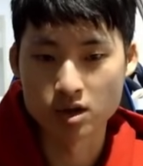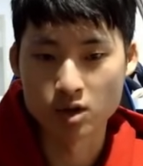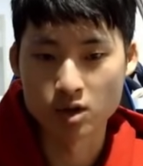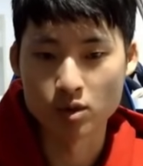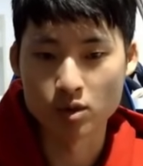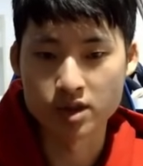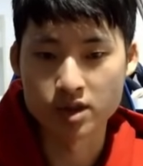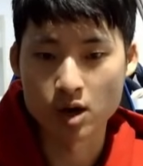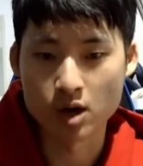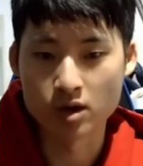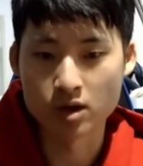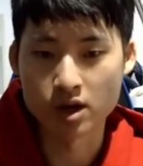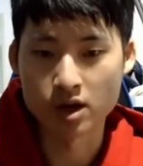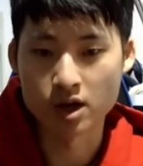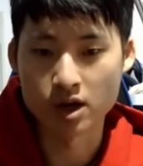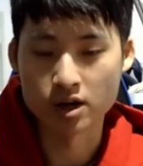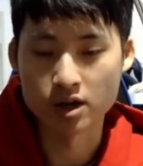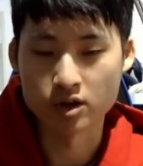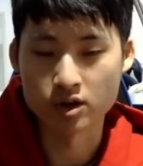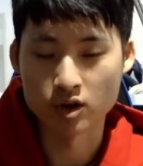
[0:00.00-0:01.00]
without
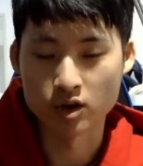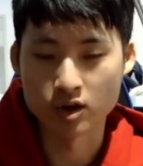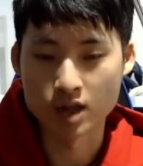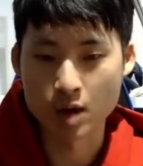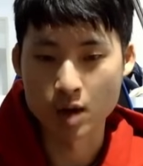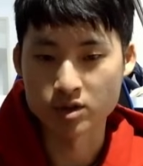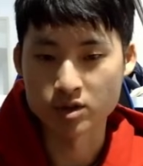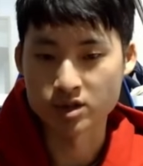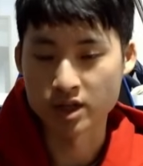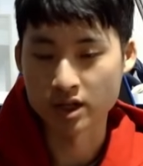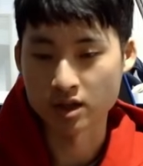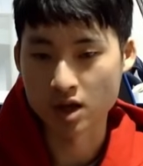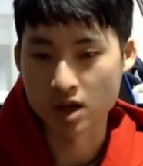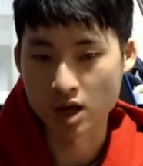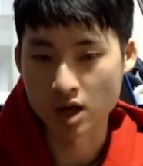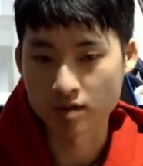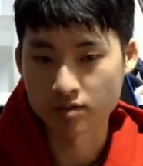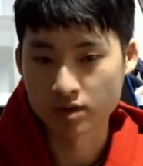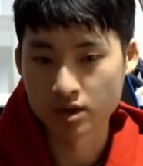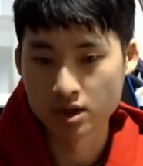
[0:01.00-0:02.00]
your Alawi staying alive.